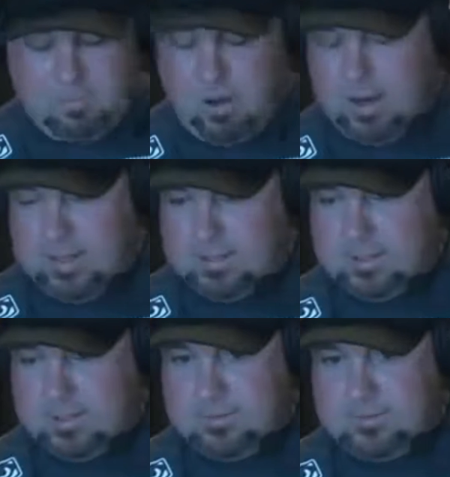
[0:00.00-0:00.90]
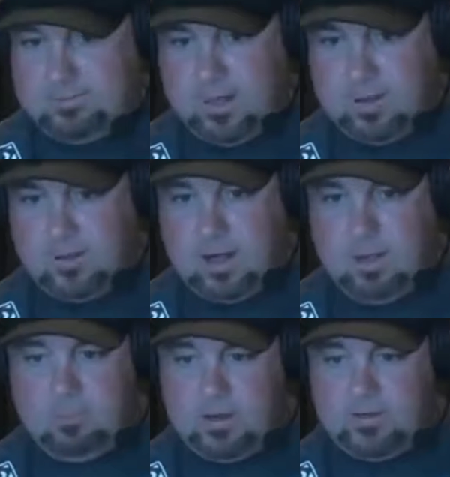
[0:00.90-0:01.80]
priced you know
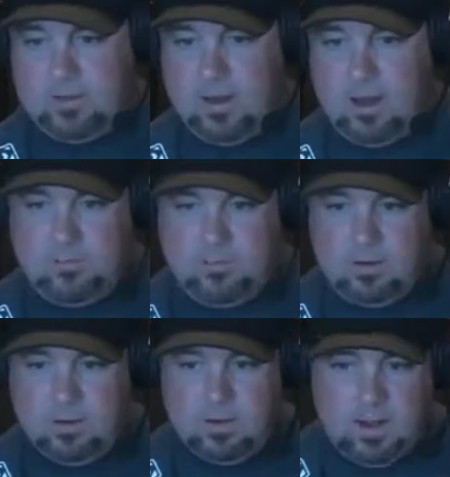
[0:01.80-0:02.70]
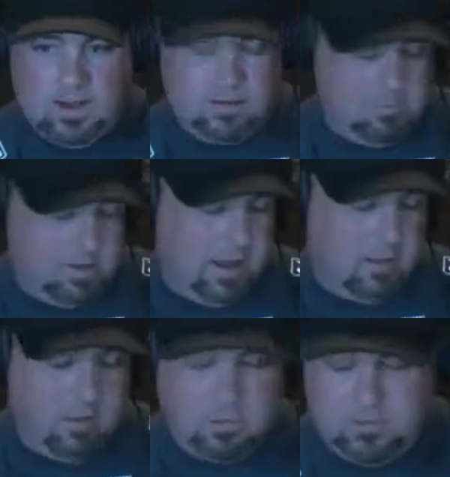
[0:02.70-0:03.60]
company stuff, and and to me
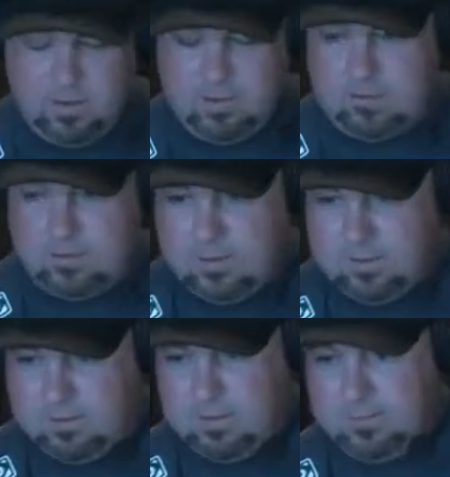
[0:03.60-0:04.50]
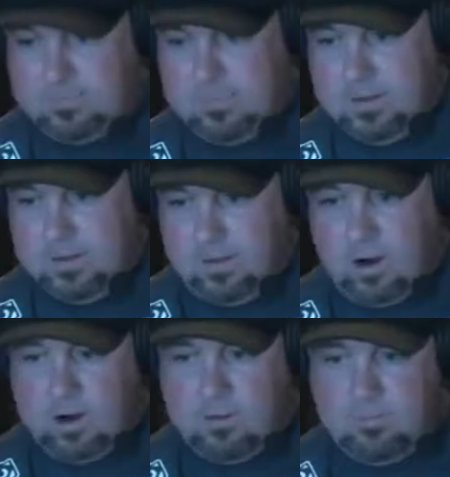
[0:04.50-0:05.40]
that represents the the the
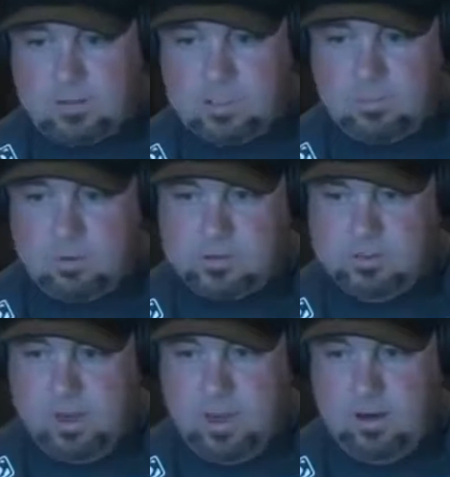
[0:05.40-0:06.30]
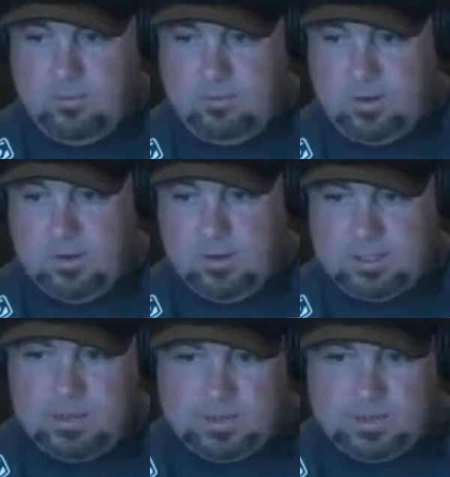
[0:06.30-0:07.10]
heart of what the sport's about, and that's